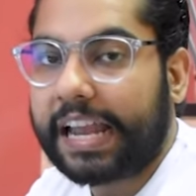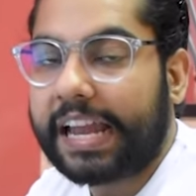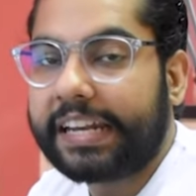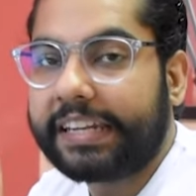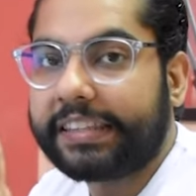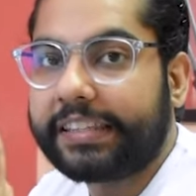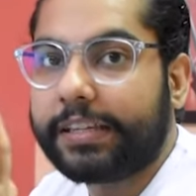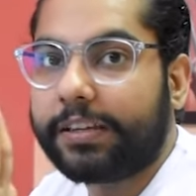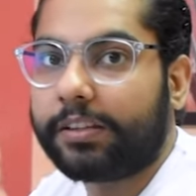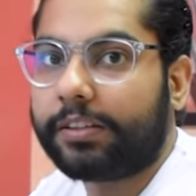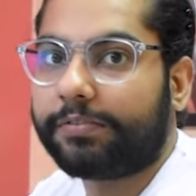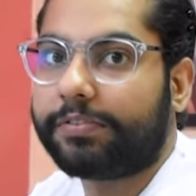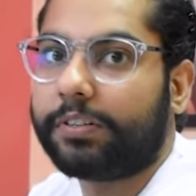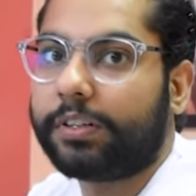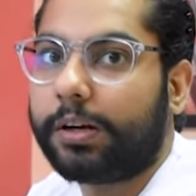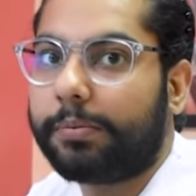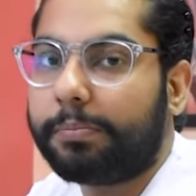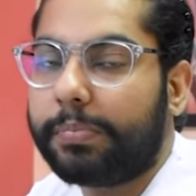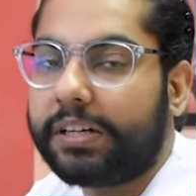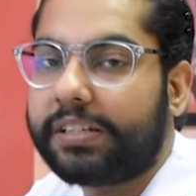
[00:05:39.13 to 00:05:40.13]
and the
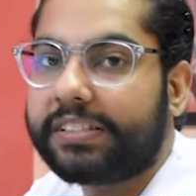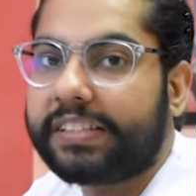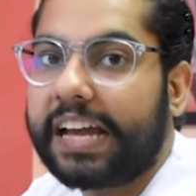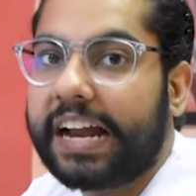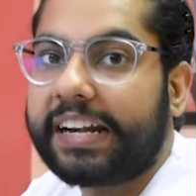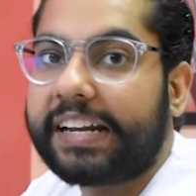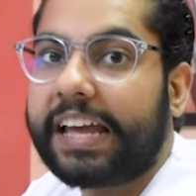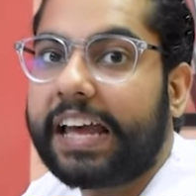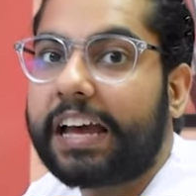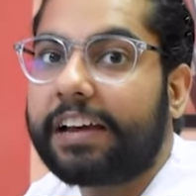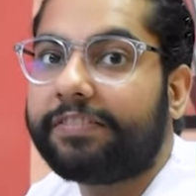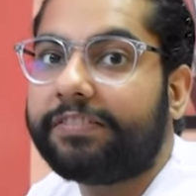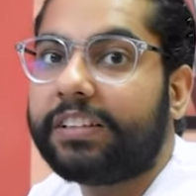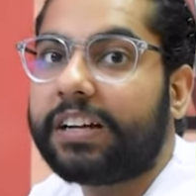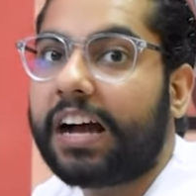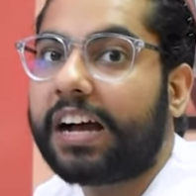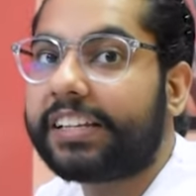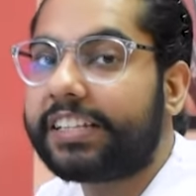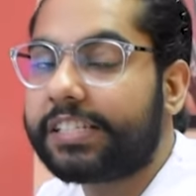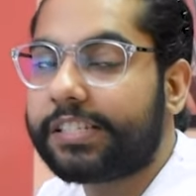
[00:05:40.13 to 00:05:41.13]
numbers that have the
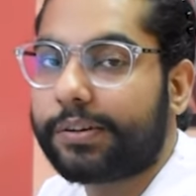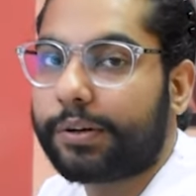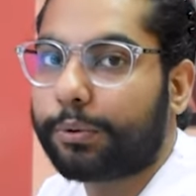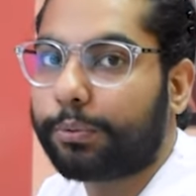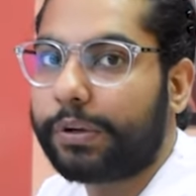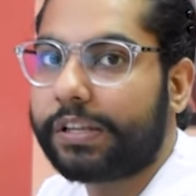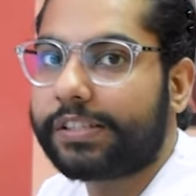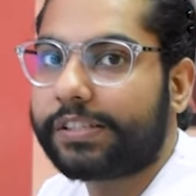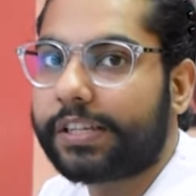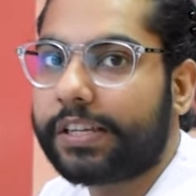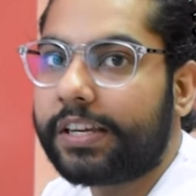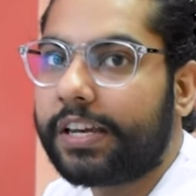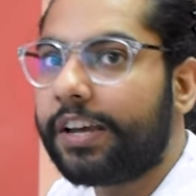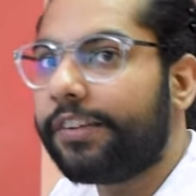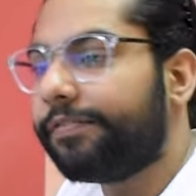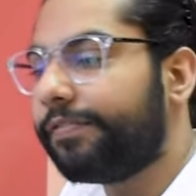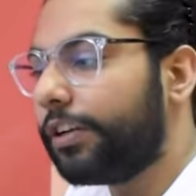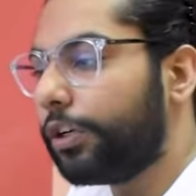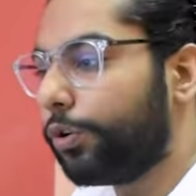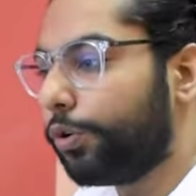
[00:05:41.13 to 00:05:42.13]
highest frequency
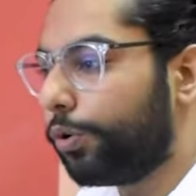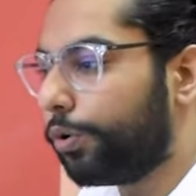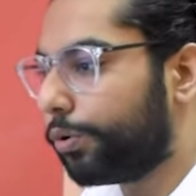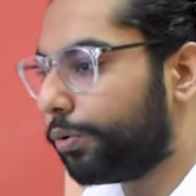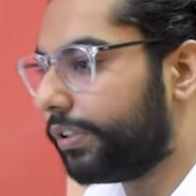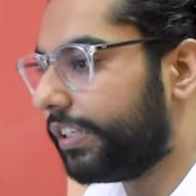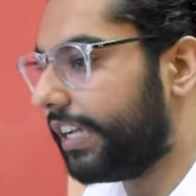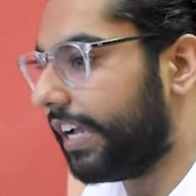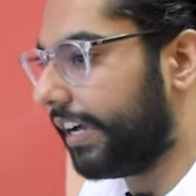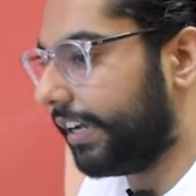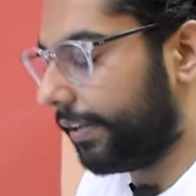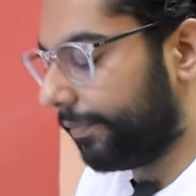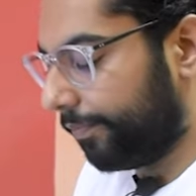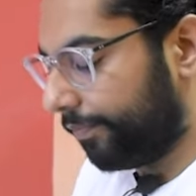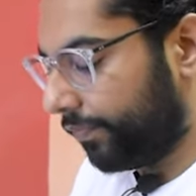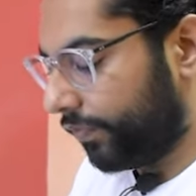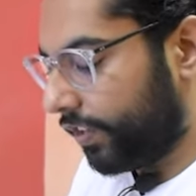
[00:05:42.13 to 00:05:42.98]
will go to the end.